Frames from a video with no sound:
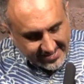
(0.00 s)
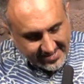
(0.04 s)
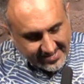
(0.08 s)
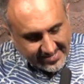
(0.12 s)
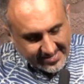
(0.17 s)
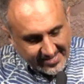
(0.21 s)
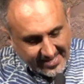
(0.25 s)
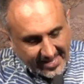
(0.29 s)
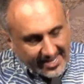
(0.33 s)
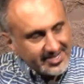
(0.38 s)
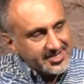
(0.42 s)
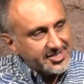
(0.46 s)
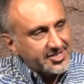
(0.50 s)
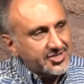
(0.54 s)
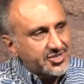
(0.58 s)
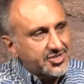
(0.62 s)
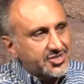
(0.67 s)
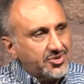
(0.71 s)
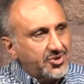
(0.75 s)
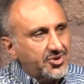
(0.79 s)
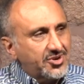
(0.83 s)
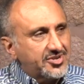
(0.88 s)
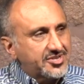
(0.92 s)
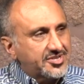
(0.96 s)
That's the
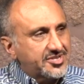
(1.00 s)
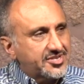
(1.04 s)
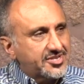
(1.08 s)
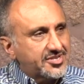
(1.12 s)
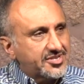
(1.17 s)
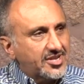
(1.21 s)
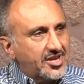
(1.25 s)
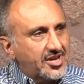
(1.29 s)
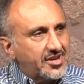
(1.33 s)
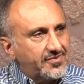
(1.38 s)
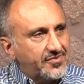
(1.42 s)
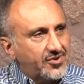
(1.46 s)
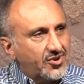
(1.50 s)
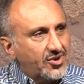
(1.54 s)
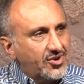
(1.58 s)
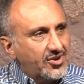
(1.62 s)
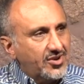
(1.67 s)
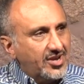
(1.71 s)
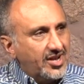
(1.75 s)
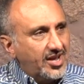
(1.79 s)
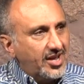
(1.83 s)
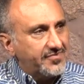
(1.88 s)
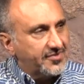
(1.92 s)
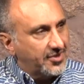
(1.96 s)
source of her
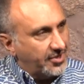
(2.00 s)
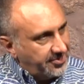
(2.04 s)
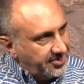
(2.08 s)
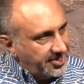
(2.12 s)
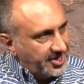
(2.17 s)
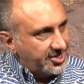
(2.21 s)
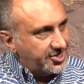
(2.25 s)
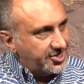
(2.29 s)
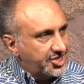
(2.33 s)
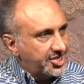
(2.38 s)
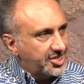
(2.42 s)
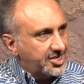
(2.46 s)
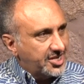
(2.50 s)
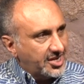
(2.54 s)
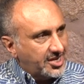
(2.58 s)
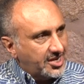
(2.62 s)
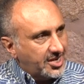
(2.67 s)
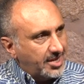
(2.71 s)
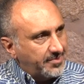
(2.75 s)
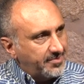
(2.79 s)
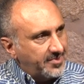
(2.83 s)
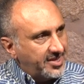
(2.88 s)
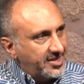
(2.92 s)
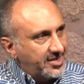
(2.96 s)
love. You think could
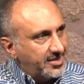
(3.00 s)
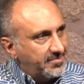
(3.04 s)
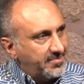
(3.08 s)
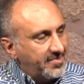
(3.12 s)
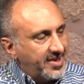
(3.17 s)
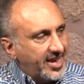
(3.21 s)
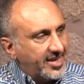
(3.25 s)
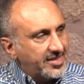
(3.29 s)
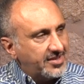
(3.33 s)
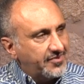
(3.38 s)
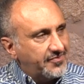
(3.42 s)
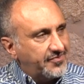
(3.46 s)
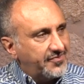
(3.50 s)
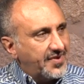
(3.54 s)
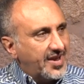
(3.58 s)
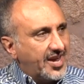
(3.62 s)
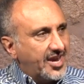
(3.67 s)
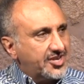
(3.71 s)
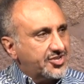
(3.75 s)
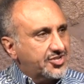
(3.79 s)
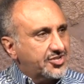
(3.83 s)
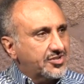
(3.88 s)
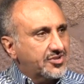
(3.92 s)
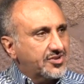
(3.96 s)
come in and
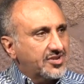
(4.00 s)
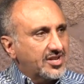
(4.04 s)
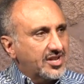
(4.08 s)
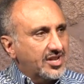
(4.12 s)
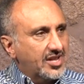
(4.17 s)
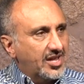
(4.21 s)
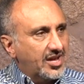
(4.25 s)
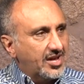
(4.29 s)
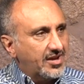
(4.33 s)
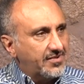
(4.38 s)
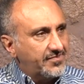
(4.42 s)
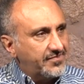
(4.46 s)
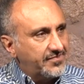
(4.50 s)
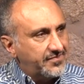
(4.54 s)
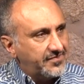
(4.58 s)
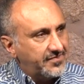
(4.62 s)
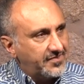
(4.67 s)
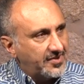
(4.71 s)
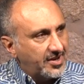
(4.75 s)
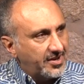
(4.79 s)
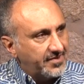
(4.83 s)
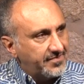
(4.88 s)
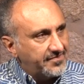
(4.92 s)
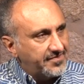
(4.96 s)
manufacture a love
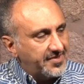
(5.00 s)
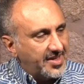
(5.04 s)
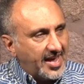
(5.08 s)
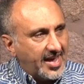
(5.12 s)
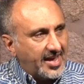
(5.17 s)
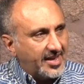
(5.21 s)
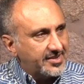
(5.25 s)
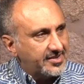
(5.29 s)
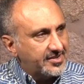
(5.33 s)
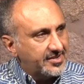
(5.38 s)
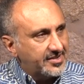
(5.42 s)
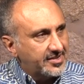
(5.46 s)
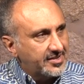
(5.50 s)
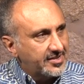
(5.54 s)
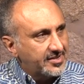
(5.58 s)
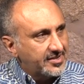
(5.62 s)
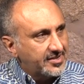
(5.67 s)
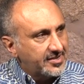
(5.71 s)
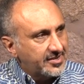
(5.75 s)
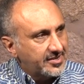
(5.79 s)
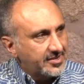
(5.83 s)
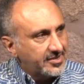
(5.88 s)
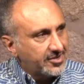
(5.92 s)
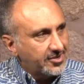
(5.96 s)
of that
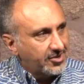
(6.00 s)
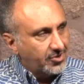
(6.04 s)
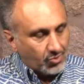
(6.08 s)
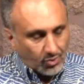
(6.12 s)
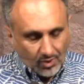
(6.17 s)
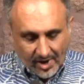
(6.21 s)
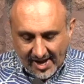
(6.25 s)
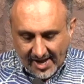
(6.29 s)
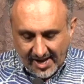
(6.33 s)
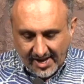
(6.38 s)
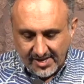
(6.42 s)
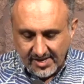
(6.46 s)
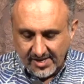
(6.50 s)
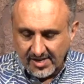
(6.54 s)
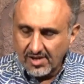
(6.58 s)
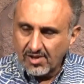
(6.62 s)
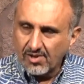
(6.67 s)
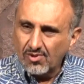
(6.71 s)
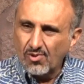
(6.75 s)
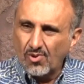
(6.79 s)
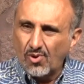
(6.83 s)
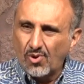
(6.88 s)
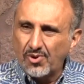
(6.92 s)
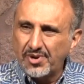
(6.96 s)
grand and
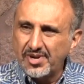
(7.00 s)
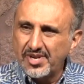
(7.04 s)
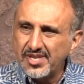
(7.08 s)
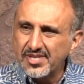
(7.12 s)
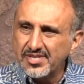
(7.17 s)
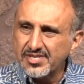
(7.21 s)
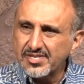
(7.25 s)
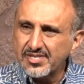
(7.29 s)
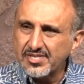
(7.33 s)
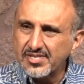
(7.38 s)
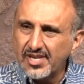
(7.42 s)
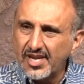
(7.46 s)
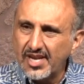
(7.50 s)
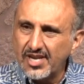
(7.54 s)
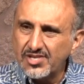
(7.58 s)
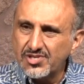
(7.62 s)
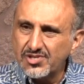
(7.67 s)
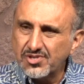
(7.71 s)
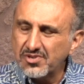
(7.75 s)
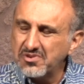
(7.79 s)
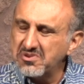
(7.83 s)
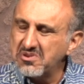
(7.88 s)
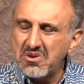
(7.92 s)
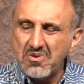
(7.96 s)
glorious
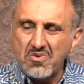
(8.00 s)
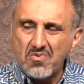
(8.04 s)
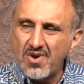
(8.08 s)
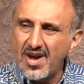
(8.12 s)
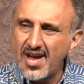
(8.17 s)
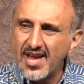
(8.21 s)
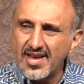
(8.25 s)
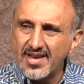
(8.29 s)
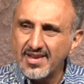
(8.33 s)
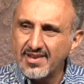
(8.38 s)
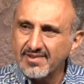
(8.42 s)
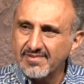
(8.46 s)
nature? No way.